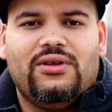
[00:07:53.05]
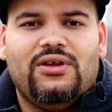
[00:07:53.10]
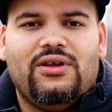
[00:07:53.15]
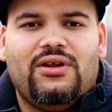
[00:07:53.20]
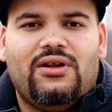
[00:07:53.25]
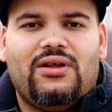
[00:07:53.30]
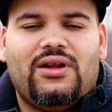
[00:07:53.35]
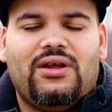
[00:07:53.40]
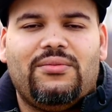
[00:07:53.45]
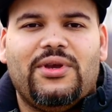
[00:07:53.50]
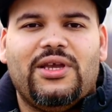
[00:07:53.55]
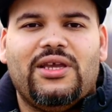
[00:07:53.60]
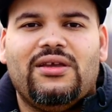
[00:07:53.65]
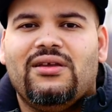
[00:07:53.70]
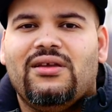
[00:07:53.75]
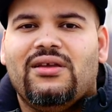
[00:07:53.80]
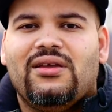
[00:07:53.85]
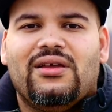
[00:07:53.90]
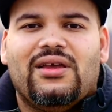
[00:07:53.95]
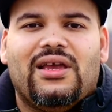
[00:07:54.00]
You know what I mean?
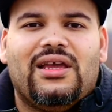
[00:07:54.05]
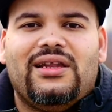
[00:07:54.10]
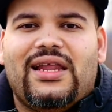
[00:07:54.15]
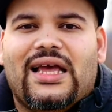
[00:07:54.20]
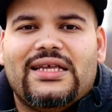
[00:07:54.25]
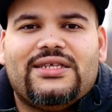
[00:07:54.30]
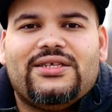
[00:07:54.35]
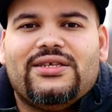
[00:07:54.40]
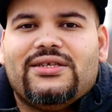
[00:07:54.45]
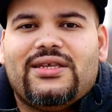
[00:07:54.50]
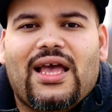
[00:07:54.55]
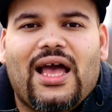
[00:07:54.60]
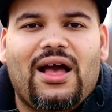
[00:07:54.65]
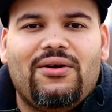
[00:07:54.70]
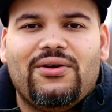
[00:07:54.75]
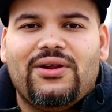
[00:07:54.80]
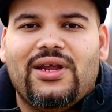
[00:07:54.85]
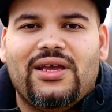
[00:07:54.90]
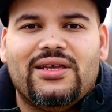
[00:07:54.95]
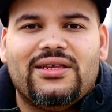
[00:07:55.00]
And that's just
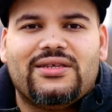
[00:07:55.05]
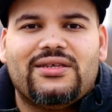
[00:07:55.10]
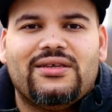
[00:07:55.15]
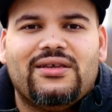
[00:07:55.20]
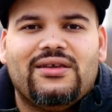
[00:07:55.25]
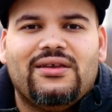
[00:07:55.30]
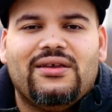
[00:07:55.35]
how it is.